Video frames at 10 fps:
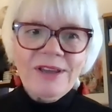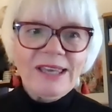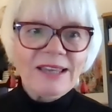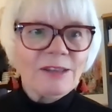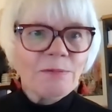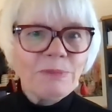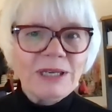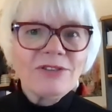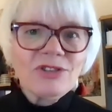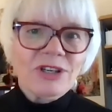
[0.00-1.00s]
get the
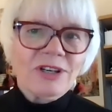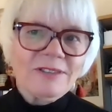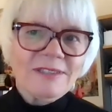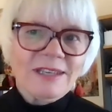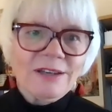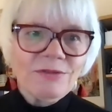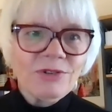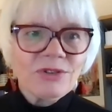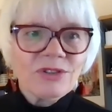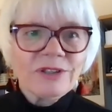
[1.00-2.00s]
best chance at a
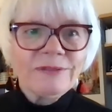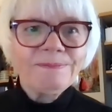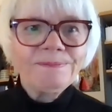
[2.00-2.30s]
future.